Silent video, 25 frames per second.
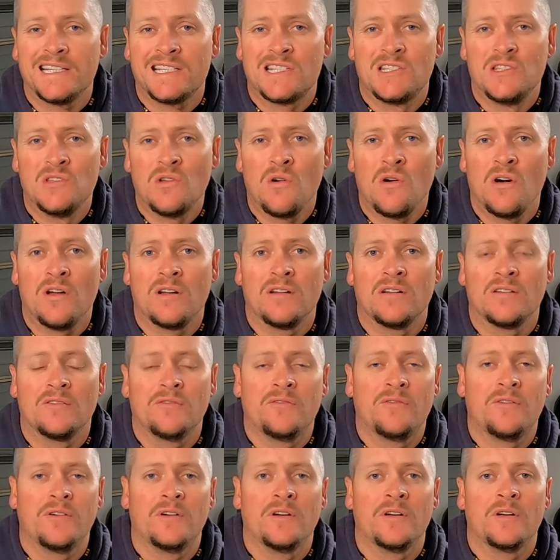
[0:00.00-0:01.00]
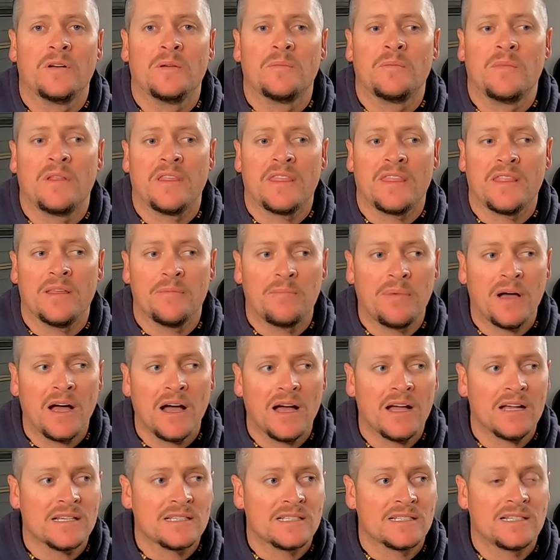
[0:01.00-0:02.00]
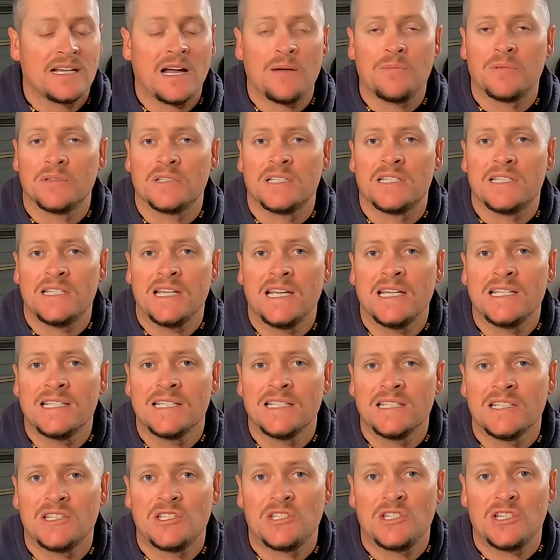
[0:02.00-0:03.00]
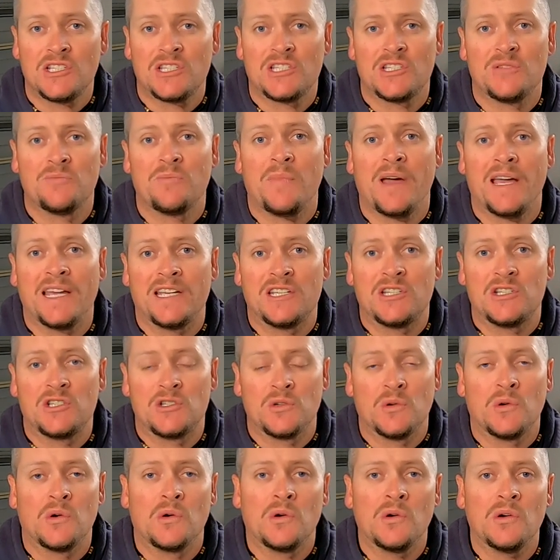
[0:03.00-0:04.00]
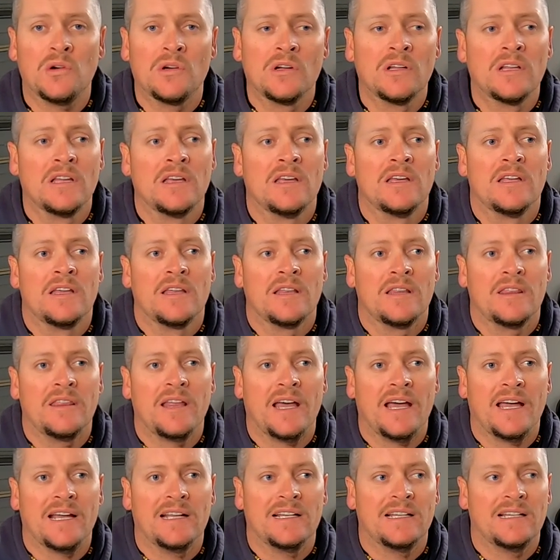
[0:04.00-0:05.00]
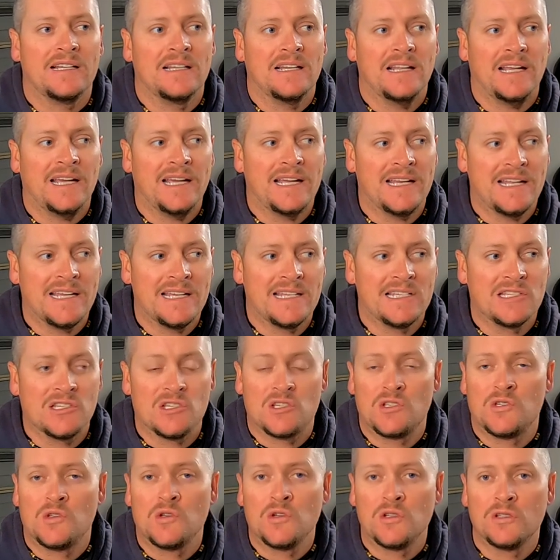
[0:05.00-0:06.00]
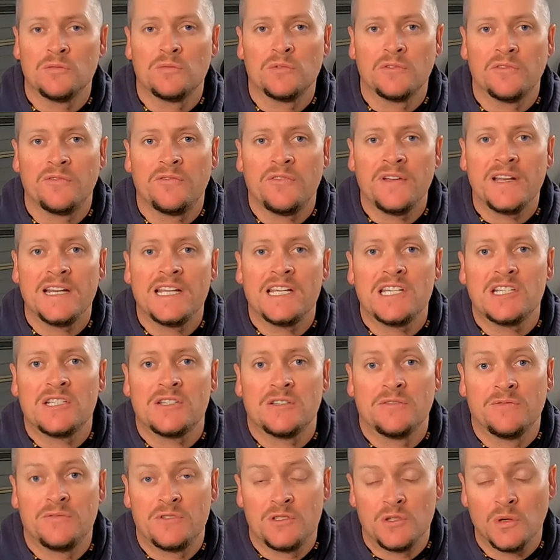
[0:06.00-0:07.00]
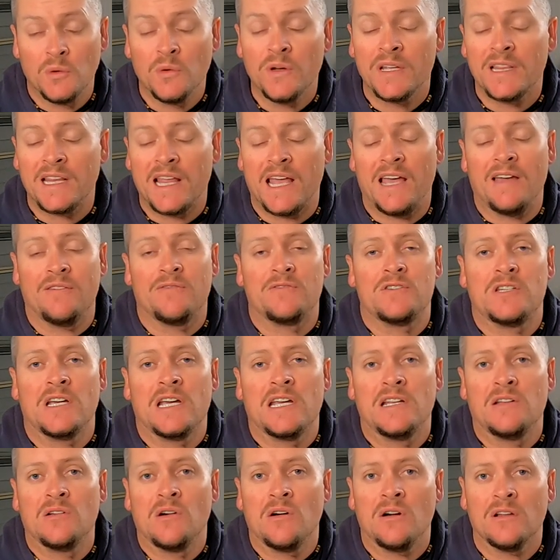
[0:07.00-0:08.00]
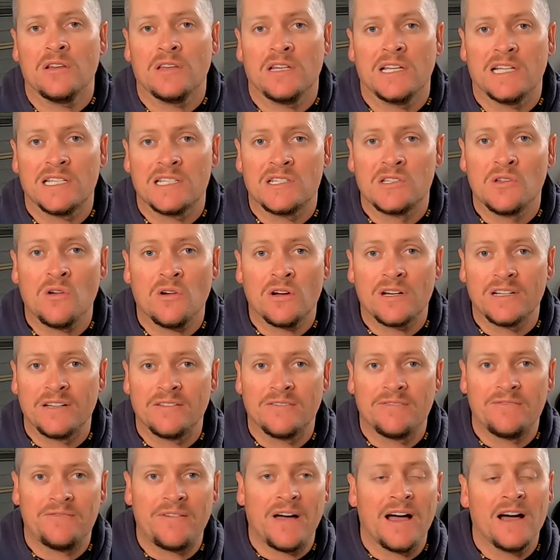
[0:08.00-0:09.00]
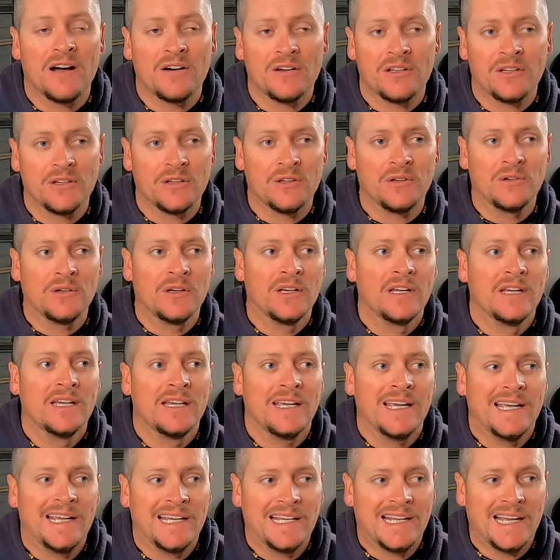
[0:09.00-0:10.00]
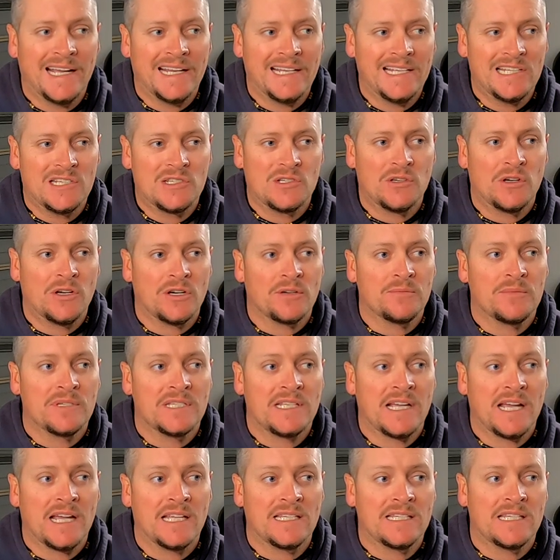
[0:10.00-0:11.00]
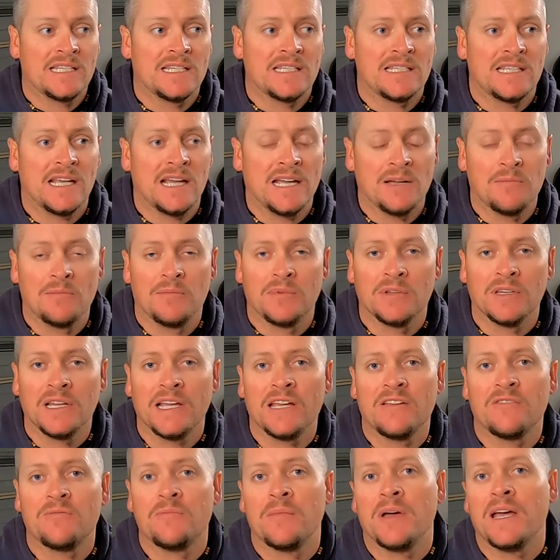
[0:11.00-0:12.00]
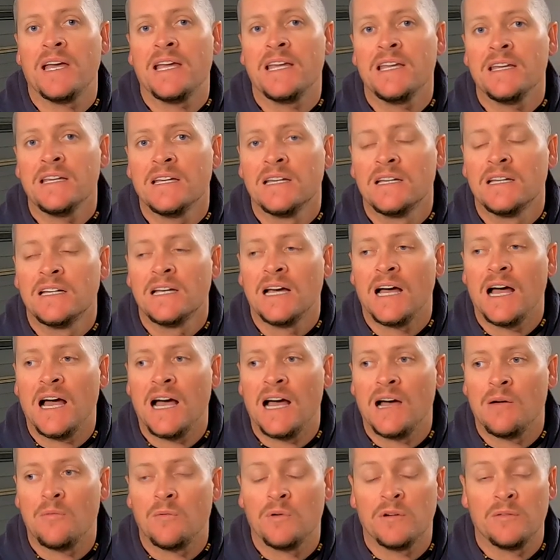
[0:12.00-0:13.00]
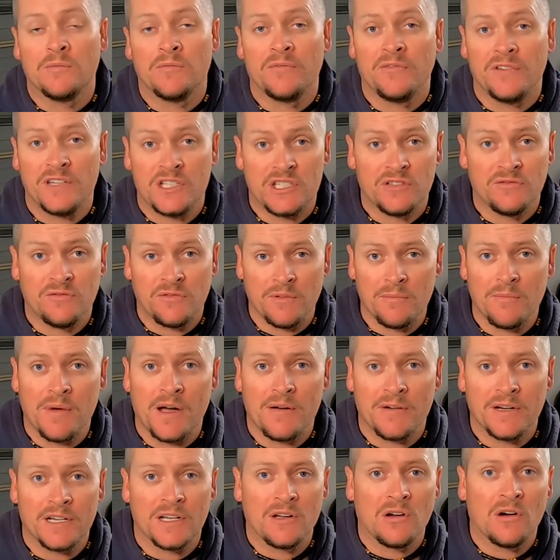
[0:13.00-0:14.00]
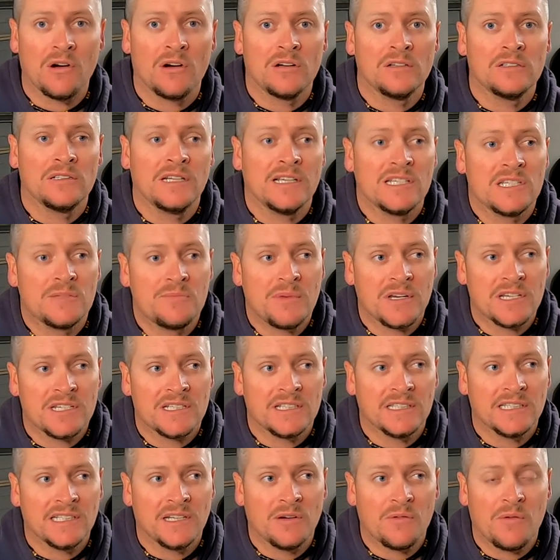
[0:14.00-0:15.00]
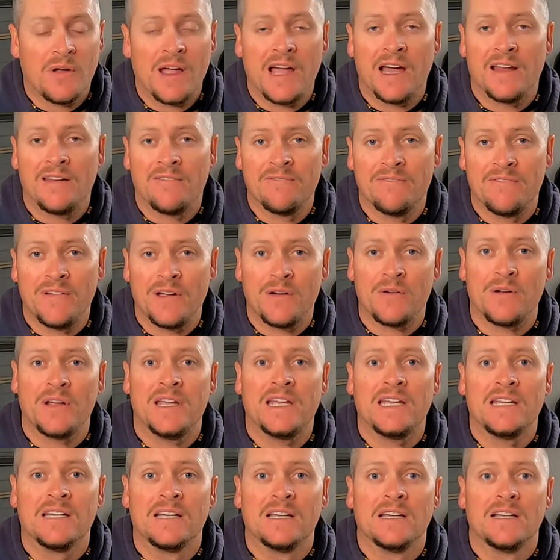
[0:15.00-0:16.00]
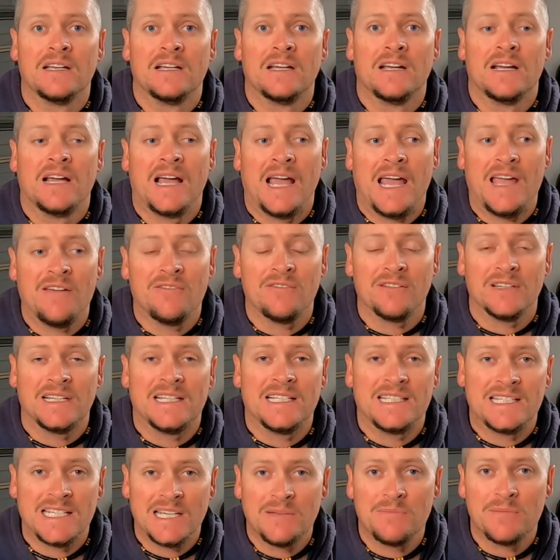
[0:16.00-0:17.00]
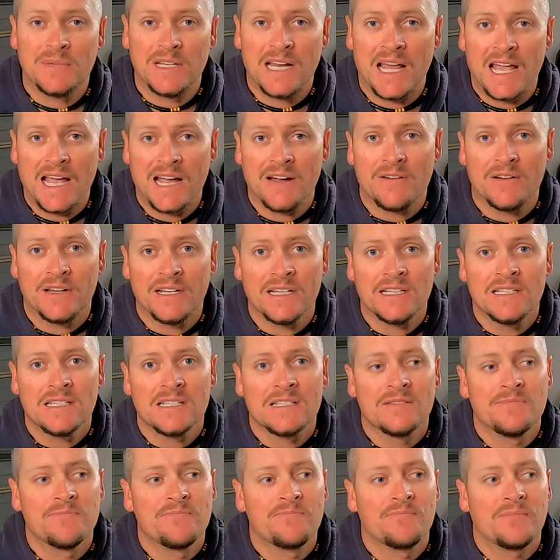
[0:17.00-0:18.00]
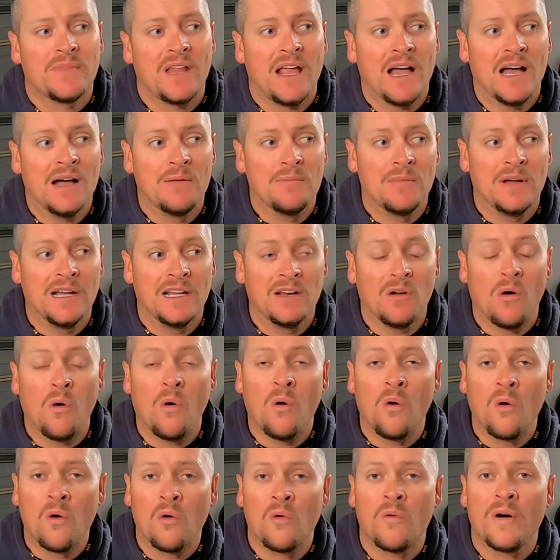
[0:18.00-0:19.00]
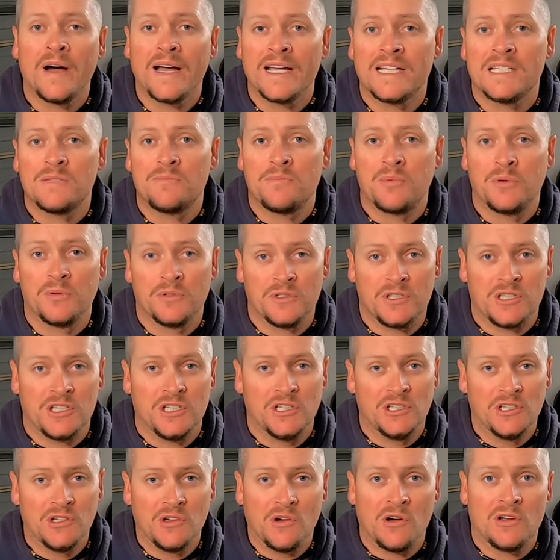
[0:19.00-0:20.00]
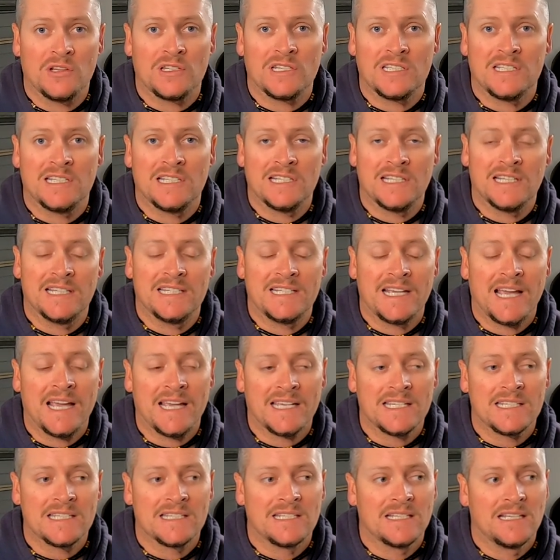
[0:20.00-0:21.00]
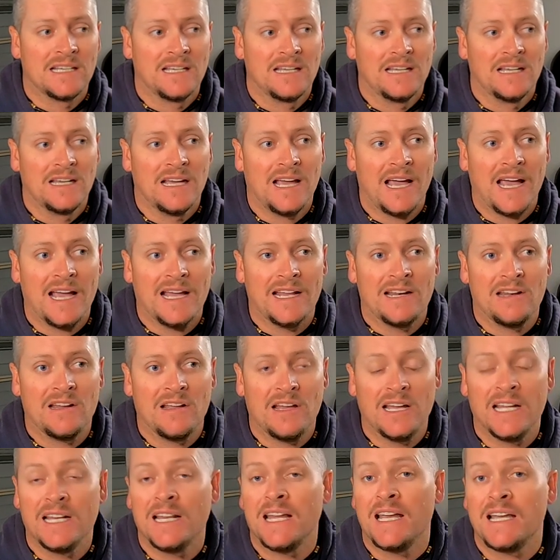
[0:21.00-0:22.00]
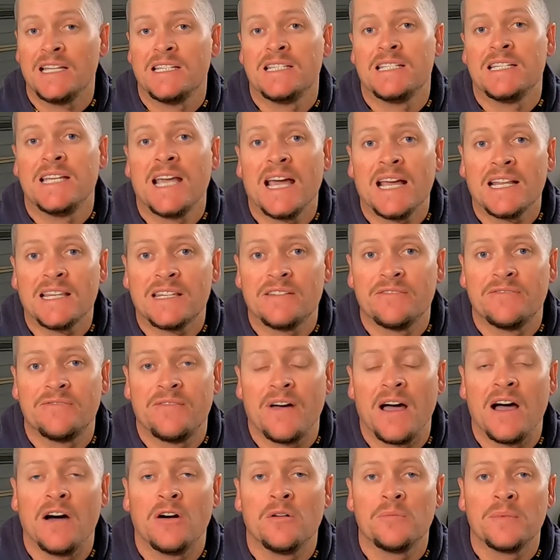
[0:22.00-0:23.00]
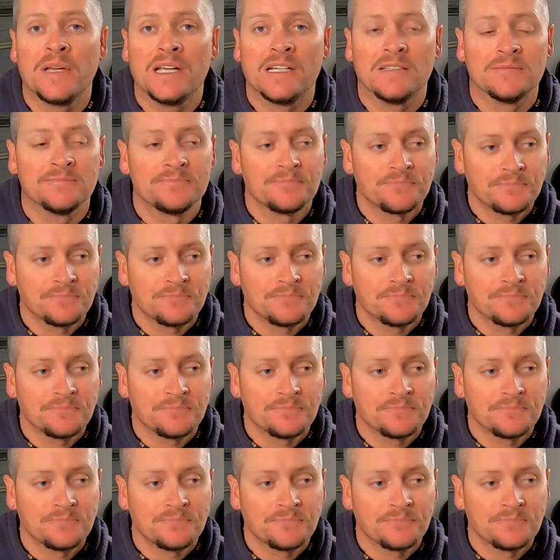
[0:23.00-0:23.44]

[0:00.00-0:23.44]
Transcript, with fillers: this knot for the past couple of seasons just to make sure that it is a suitable finish of doing the FG knot that's not going to fail you in any circumstances. And believe me, when I'm fishing for Murray Cod, especially around very heavily timbered areas, it always puts your knots to the test, and it has yet to fail me.